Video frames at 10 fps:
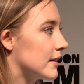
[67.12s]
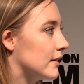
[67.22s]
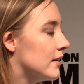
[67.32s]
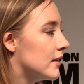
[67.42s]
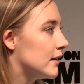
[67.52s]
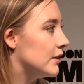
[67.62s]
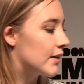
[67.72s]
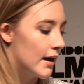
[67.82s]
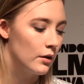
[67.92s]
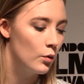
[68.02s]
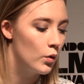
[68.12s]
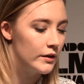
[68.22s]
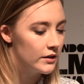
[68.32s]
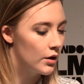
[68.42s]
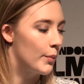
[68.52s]
and you can't
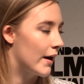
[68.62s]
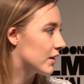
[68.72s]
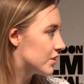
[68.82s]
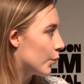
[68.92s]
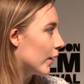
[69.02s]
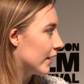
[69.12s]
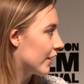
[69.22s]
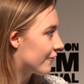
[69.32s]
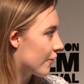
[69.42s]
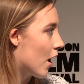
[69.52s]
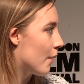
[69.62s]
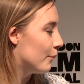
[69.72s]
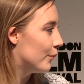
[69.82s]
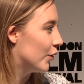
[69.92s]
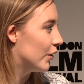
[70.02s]
quite go back to where you're
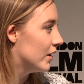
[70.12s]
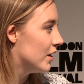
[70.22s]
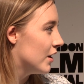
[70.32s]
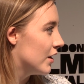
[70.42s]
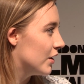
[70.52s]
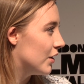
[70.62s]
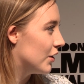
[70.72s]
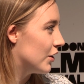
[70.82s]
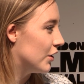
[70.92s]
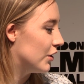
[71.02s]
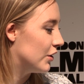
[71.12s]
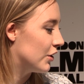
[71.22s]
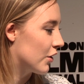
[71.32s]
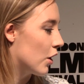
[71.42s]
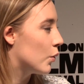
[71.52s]
from, but
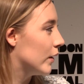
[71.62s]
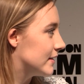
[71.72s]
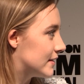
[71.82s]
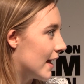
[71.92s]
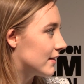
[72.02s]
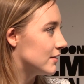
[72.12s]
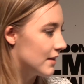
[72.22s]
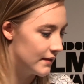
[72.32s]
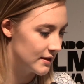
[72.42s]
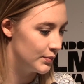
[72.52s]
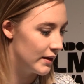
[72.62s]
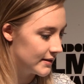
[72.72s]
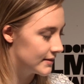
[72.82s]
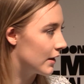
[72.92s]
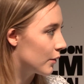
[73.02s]
you're not quite settled in this
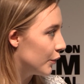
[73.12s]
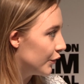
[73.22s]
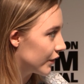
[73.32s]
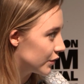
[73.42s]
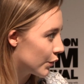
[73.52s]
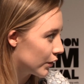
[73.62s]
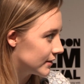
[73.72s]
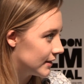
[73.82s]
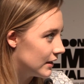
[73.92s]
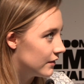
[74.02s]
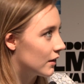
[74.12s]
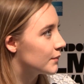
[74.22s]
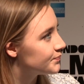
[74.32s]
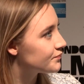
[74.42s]
place that you're moving towards either.